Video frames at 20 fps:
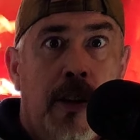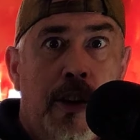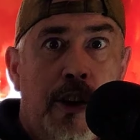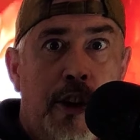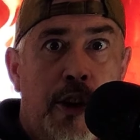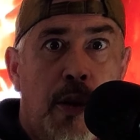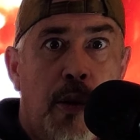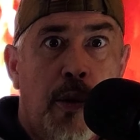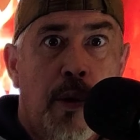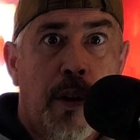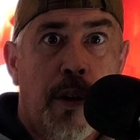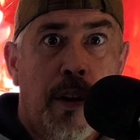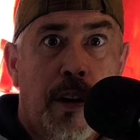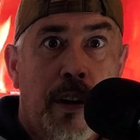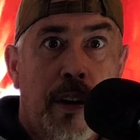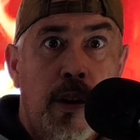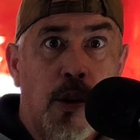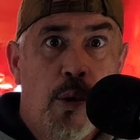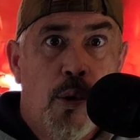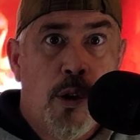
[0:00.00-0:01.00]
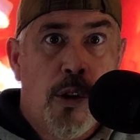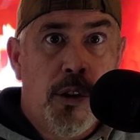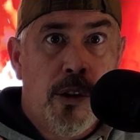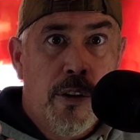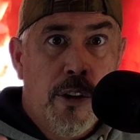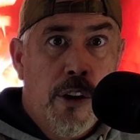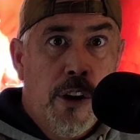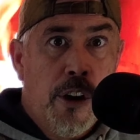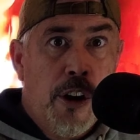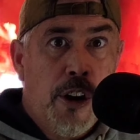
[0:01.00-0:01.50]
to work or
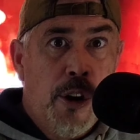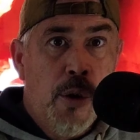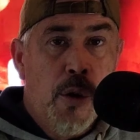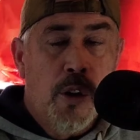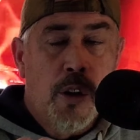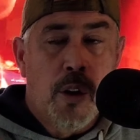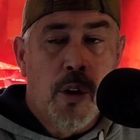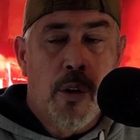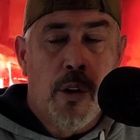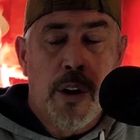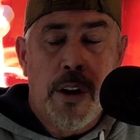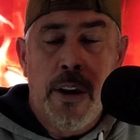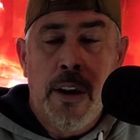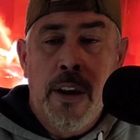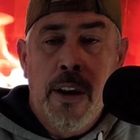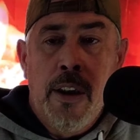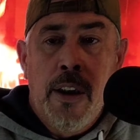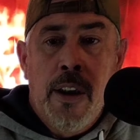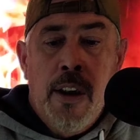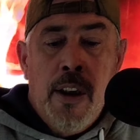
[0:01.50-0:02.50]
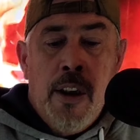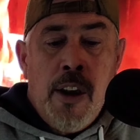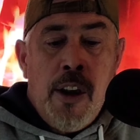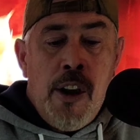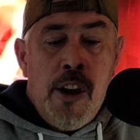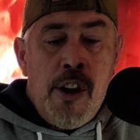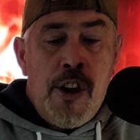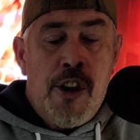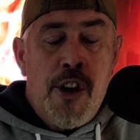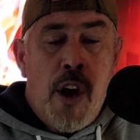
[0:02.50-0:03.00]
you are going.
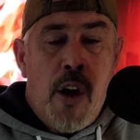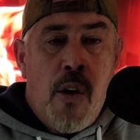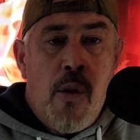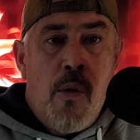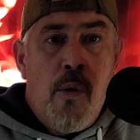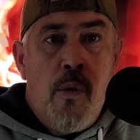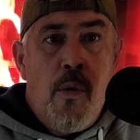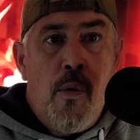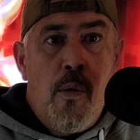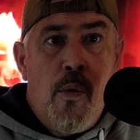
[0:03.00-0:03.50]
So